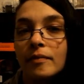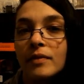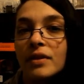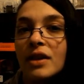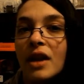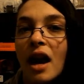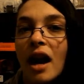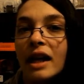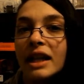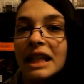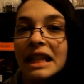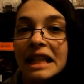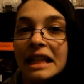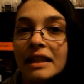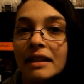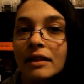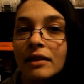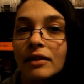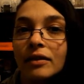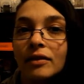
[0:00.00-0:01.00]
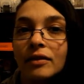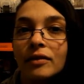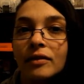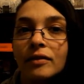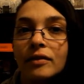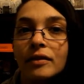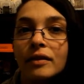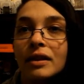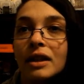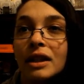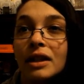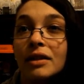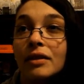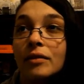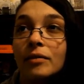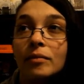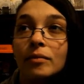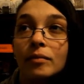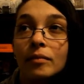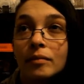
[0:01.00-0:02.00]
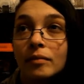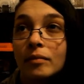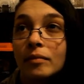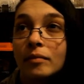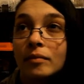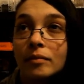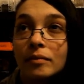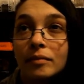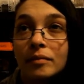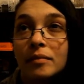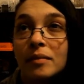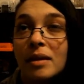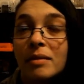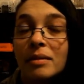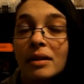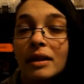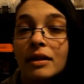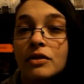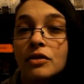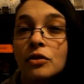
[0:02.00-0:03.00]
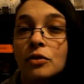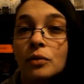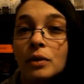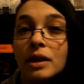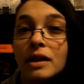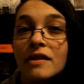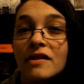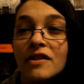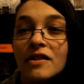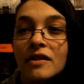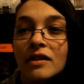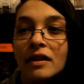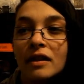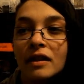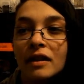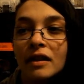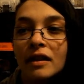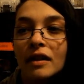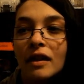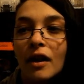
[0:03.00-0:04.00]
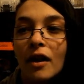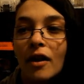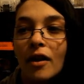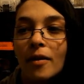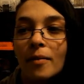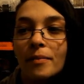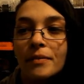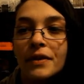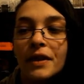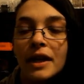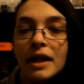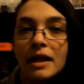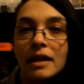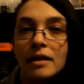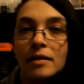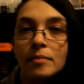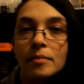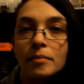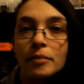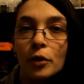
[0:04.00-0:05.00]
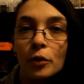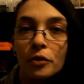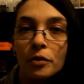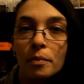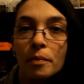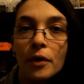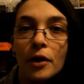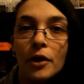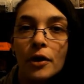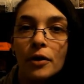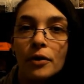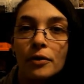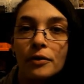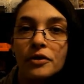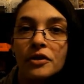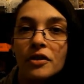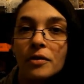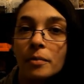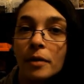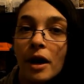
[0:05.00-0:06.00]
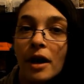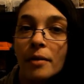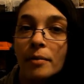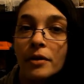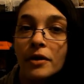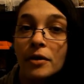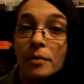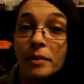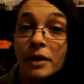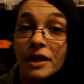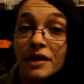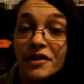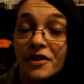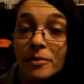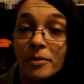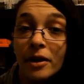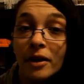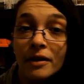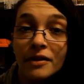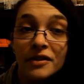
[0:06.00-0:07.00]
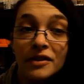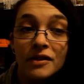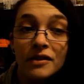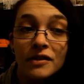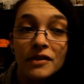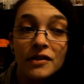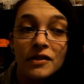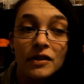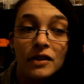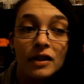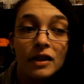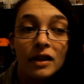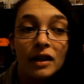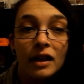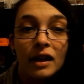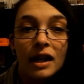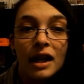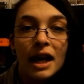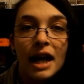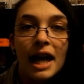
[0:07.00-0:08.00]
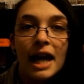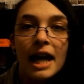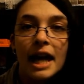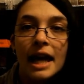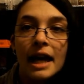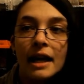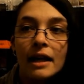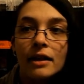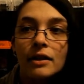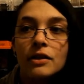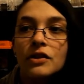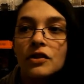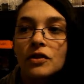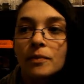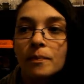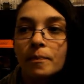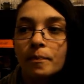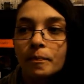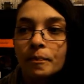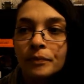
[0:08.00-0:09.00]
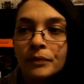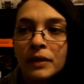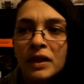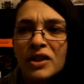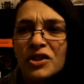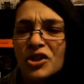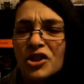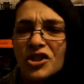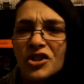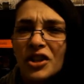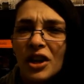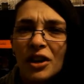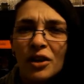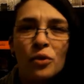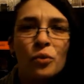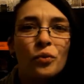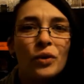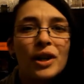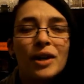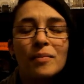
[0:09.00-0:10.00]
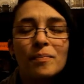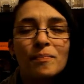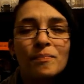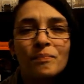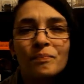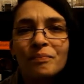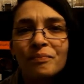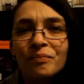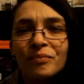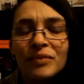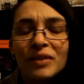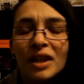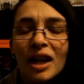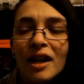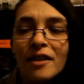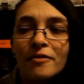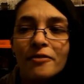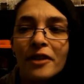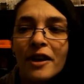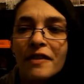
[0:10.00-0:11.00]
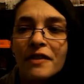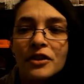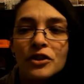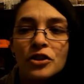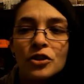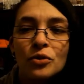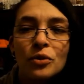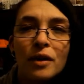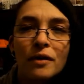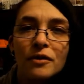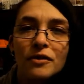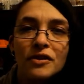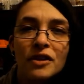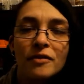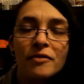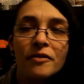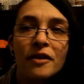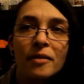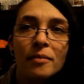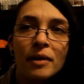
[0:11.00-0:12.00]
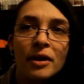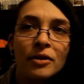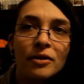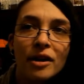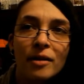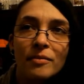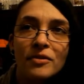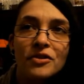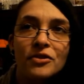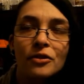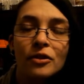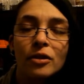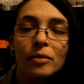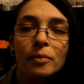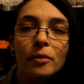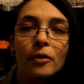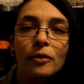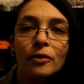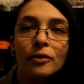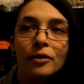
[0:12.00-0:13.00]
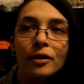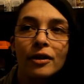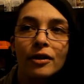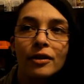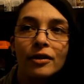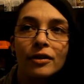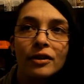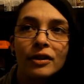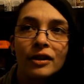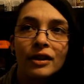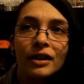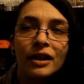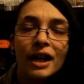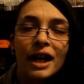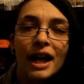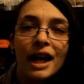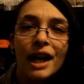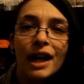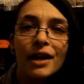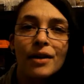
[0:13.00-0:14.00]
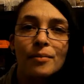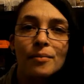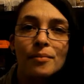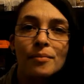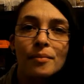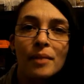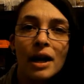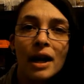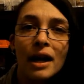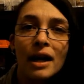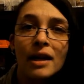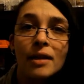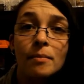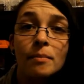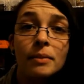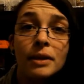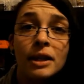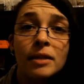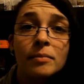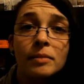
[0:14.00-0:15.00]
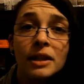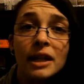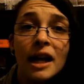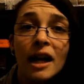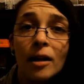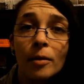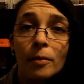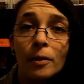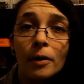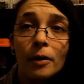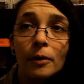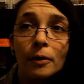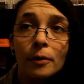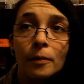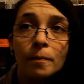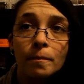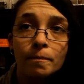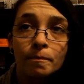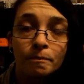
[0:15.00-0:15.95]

not eaten in maybe like 2 weeks. They both burrowed to the bottom of their pixie boxes, and just on a whim, I fed the 2 others. I fed my Grammostola pulchra and my big B. albo,